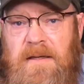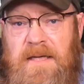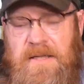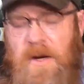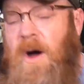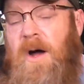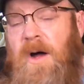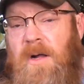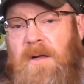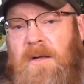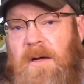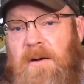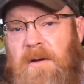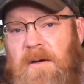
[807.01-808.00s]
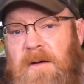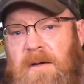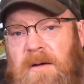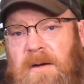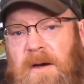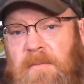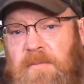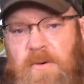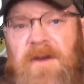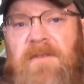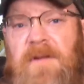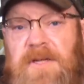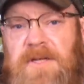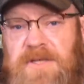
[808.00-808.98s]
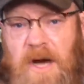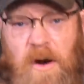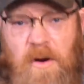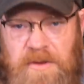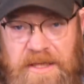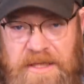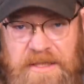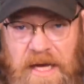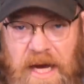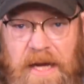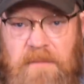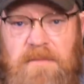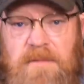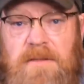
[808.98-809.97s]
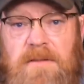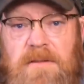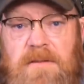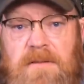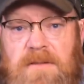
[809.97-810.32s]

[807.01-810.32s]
it's all a, uh, a privilege to own these items